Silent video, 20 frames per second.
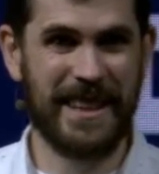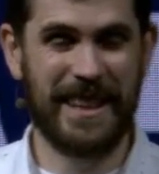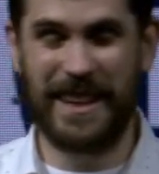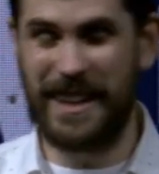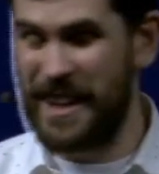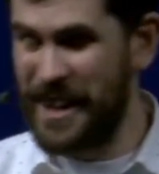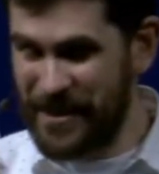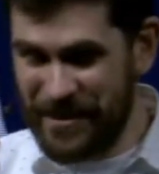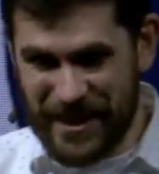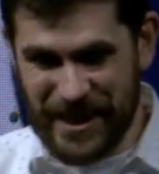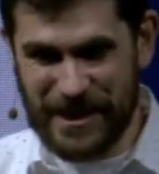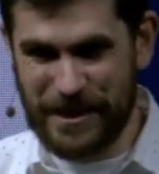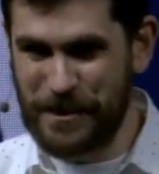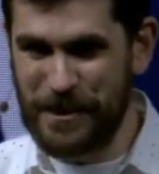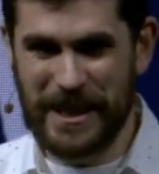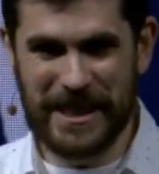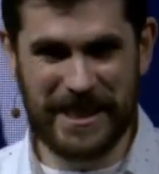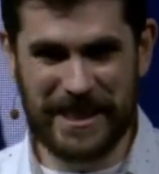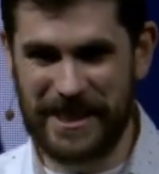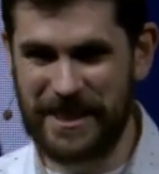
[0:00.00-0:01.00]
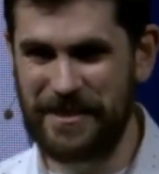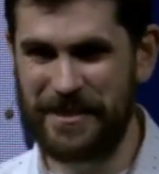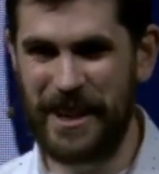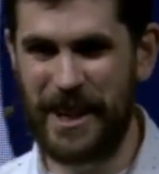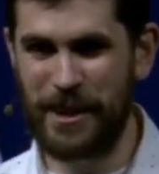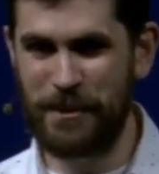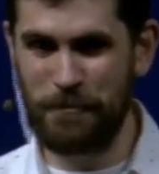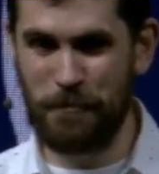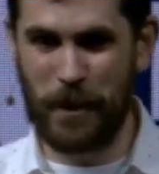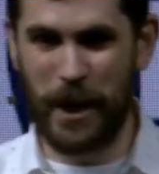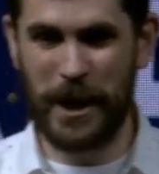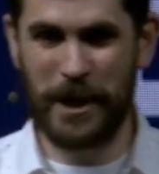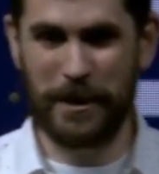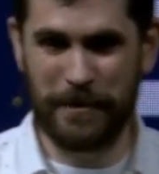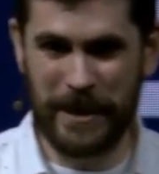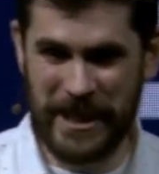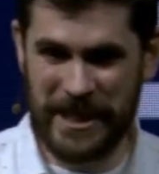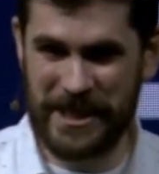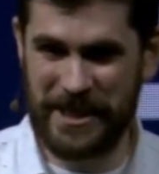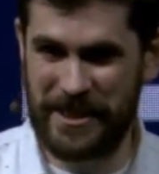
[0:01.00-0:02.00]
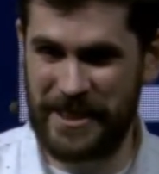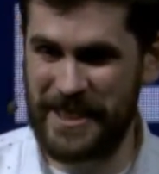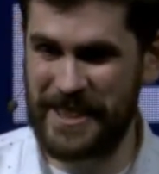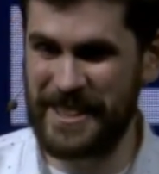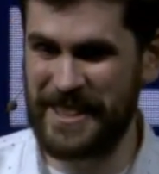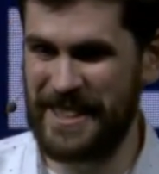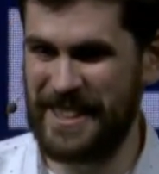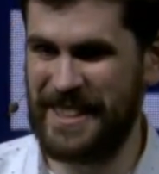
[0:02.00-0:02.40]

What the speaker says: And I have this question of, like, why do we do it?